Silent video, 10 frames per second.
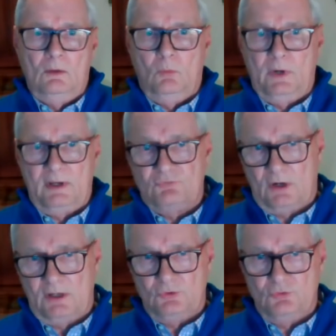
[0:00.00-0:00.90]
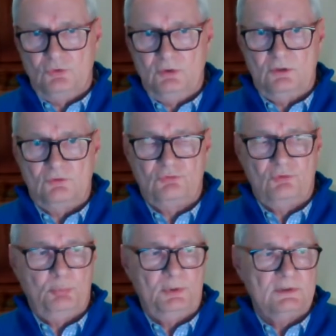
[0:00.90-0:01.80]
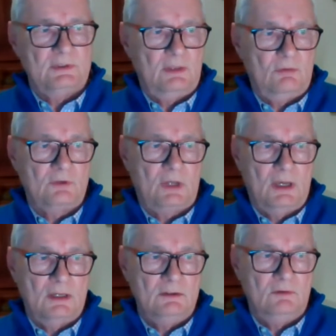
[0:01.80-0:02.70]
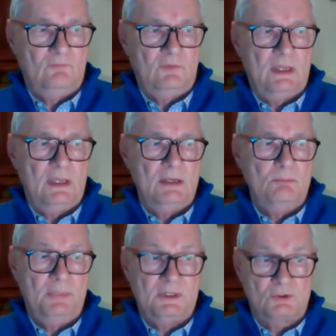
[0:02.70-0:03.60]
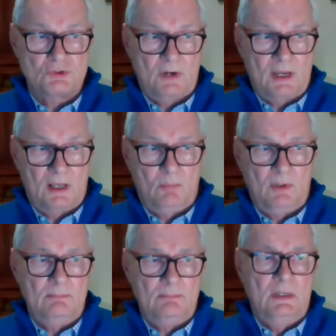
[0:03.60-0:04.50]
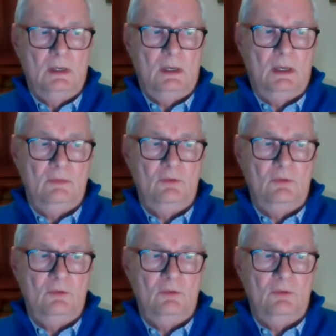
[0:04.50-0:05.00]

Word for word: What I've tried to do here is to put together kind of a picture album uh,